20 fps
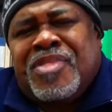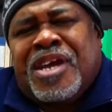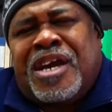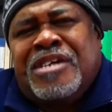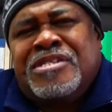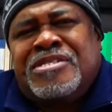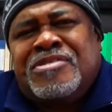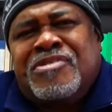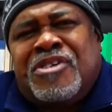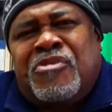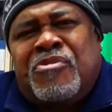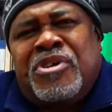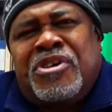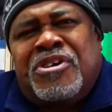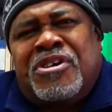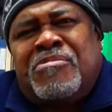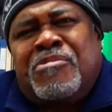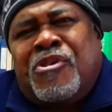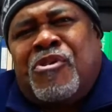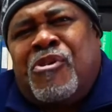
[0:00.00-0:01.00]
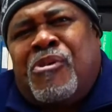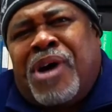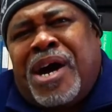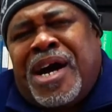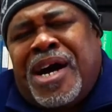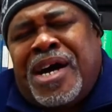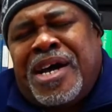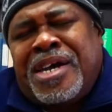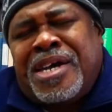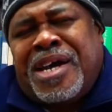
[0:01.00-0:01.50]
I had to go with um,
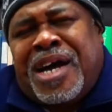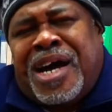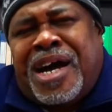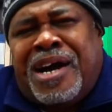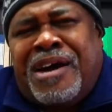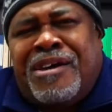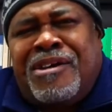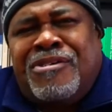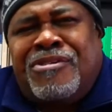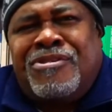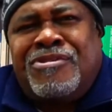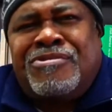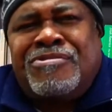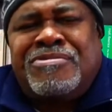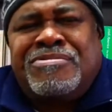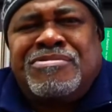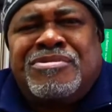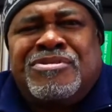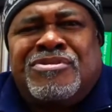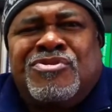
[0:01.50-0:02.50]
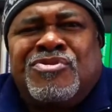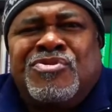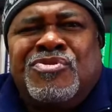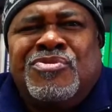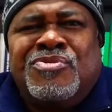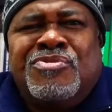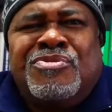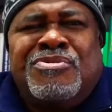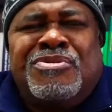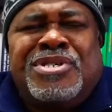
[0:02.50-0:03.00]
IO,
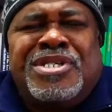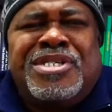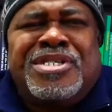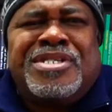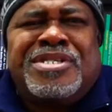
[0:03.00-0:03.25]
2,